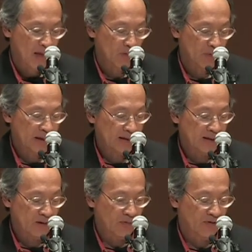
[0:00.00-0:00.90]
And what I
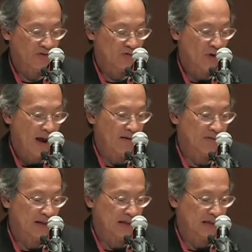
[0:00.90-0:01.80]
did was,
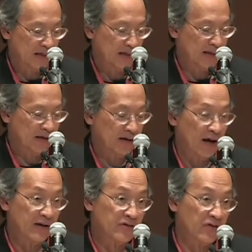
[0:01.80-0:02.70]
traveling in India,
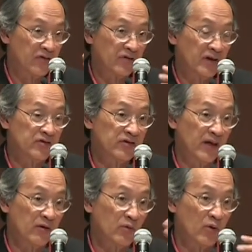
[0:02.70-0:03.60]
I just each
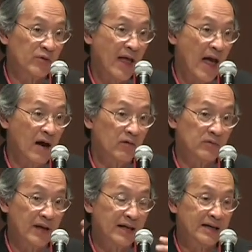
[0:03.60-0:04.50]
day wrote
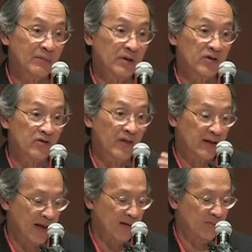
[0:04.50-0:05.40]
down an image that
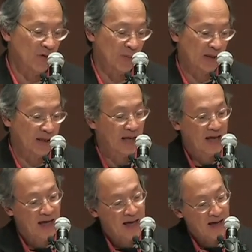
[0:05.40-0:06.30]
came to me,
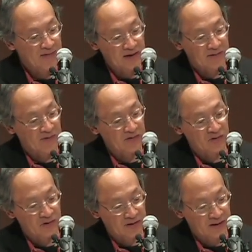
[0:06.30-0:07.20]
and then
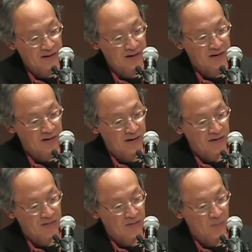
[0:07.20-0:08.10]
eventually
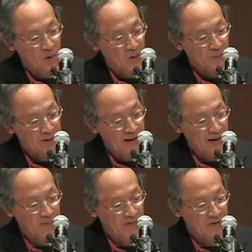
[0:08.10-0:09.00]
the poem
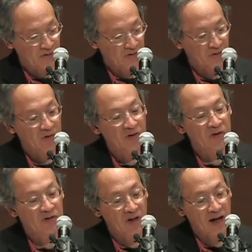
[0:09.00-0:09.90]
became this
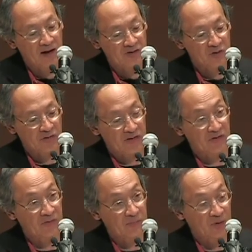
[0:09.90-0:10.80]
collage or
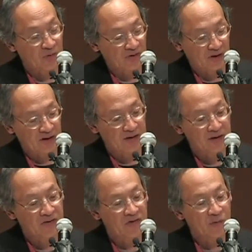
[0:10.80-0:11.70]
this music,
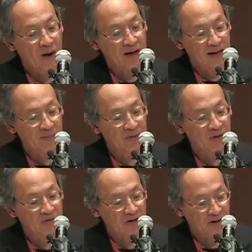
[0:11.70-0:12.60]
sarangi
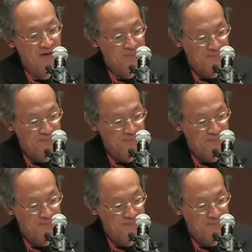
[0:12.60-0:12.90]
music.